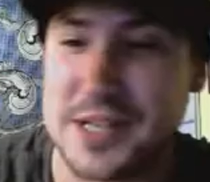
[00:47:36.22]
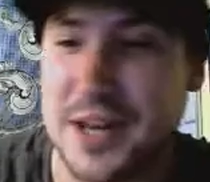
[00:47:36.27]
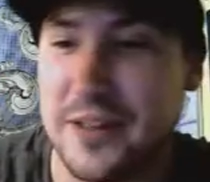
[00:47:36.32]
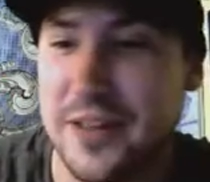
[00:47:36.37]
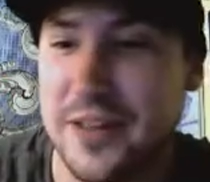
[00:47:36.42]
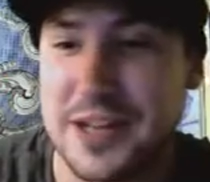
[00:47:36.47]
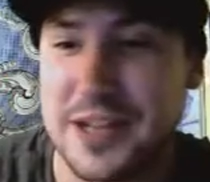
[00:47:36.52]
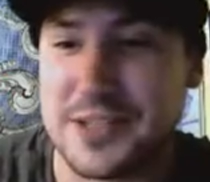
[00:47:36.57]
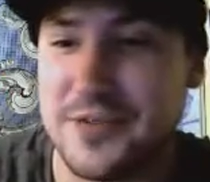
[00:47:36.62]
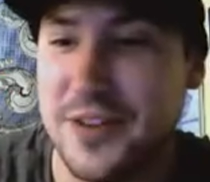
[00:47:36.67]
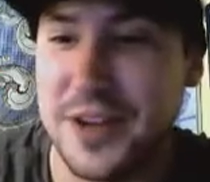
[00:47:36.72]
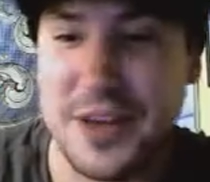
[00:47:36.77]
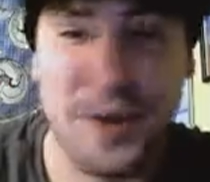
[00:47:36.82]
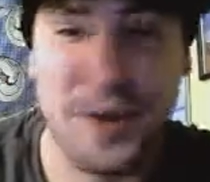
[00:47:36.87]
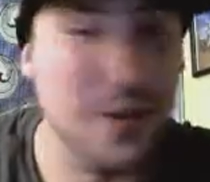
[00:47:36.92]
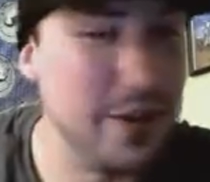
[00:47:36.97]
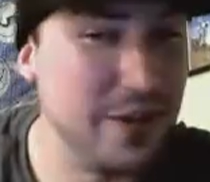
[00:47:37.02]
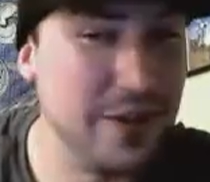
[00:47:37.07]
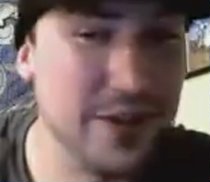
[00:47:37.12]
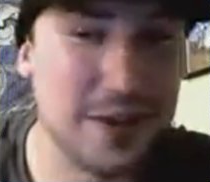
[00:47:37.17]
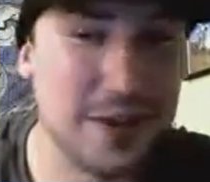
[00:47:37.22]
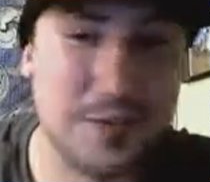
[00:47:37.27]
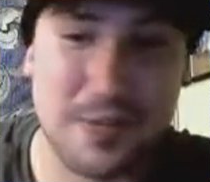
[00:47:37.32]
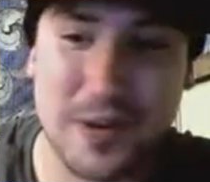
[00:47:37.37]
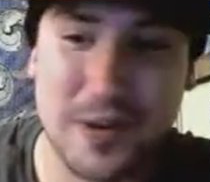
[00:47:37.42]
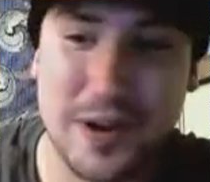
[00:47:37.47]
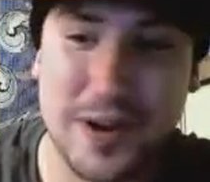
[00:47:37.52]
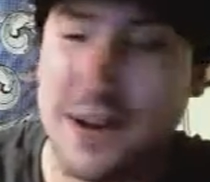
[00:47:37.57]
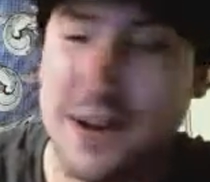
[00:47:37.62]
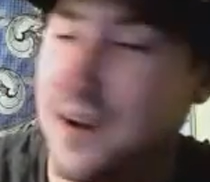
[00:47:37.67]
That last video, it looked
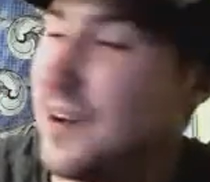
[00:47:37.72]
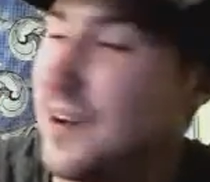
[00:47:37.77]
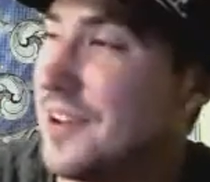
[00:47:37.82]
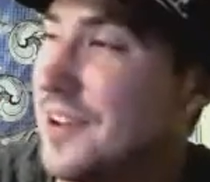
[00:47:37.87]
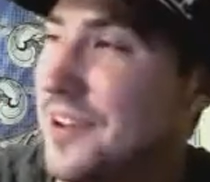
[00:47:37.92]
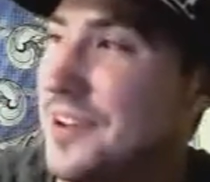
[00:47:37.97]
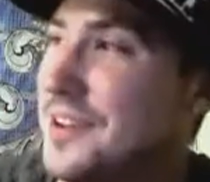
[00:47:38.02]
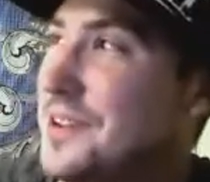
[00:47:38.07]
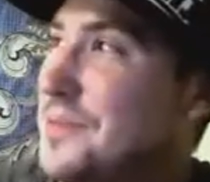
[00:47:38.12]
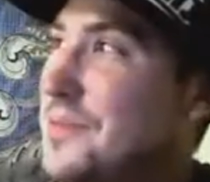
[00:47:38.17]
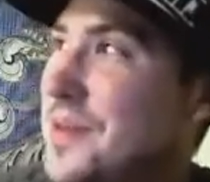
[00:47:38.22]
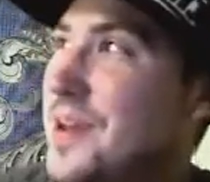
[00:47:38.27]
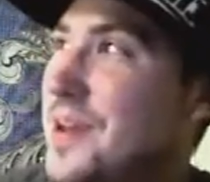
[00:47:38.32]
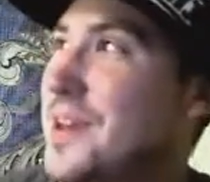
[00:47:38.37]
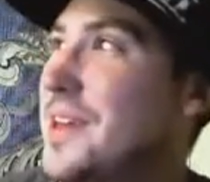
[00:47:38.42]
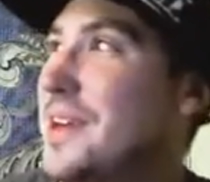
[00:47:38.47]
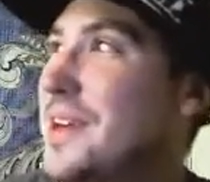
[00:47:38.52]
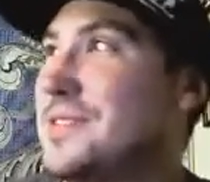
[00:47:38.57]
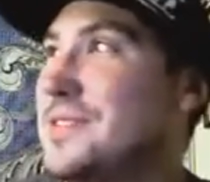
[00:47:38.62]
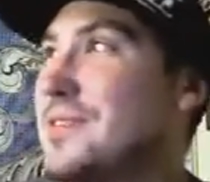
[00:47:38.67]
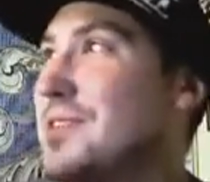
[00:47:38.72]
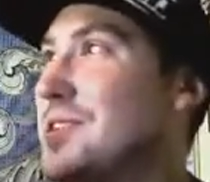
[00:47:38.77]
pretty darn good to me, that's for